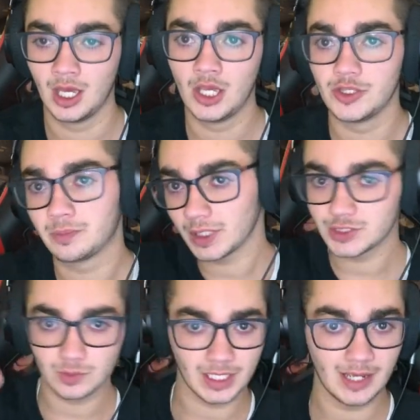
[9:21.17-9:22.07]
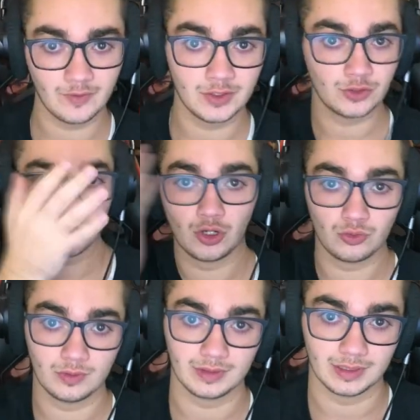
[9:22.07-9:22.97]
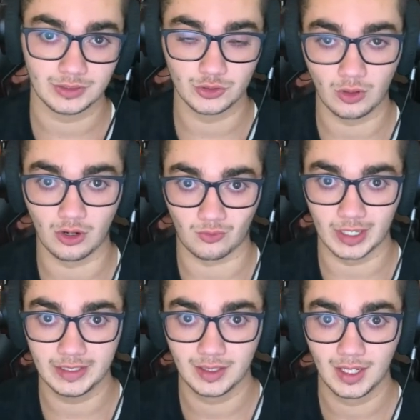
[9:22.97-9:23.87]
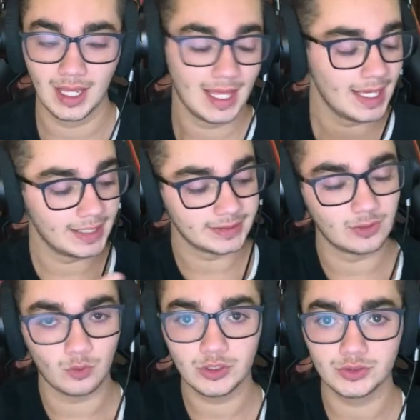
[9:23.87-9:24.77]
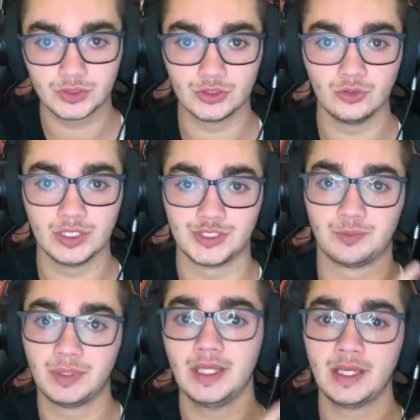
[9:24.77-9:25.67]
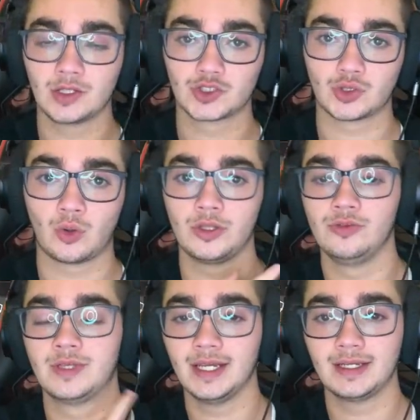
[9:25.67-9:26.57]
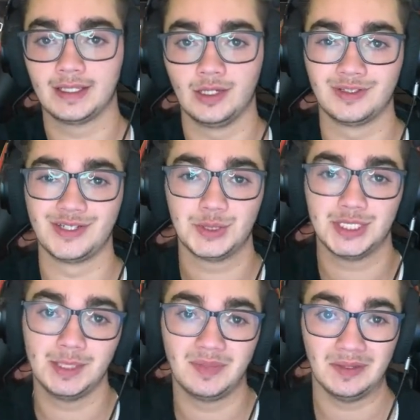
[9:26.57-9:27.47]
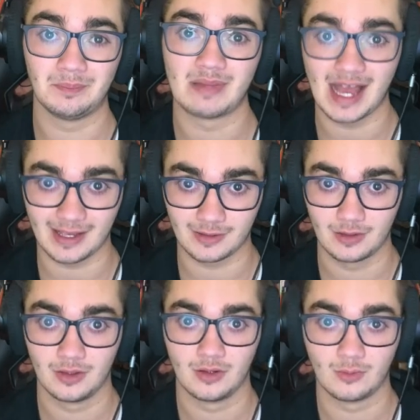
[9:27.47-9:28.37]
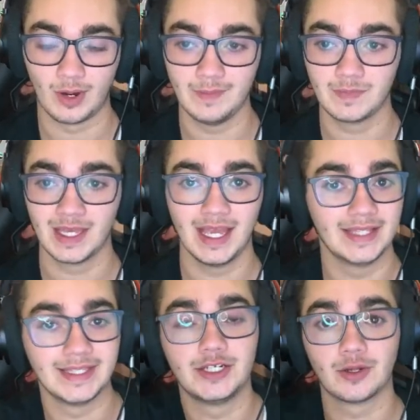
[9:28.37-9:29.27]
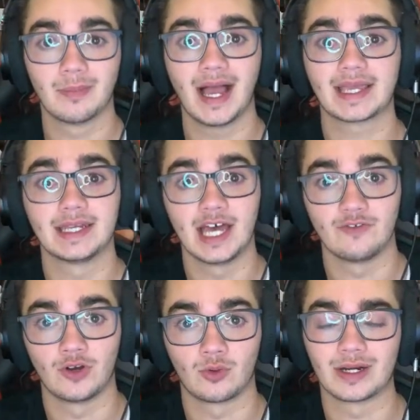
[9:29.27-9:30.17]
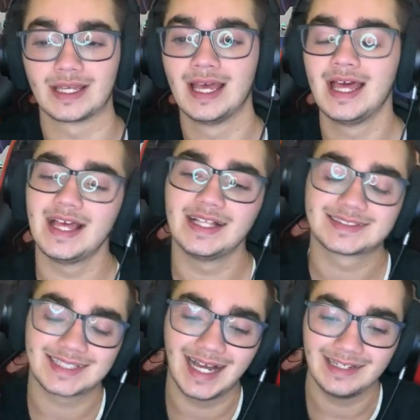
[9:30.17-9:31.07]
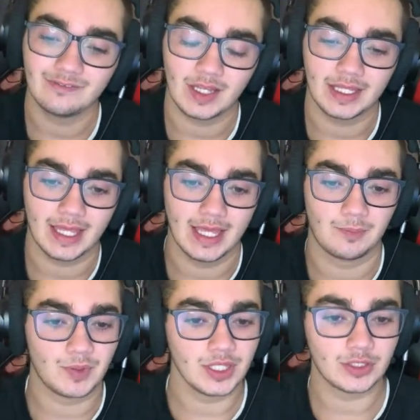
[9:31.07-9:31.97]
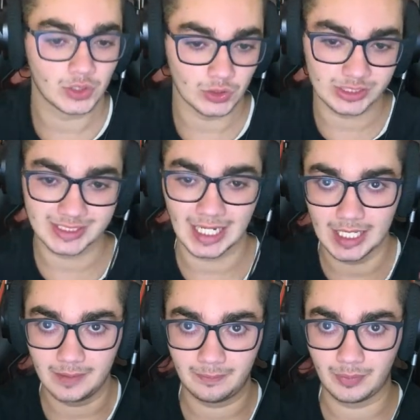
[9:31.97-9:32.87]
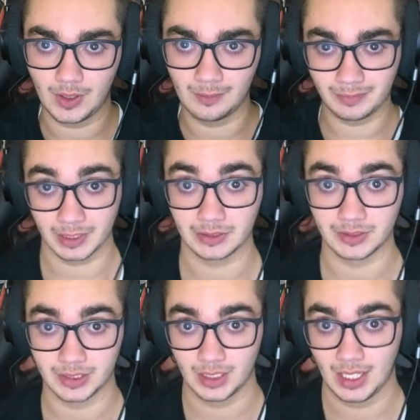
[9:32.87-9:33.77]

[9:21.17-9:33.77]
you place one heaven, you go U-Haul, right? And then what you do is you peek out short, you get a kill, then you TP back, right? And then you're back in heaven already. It's kind of like a peekers type ability,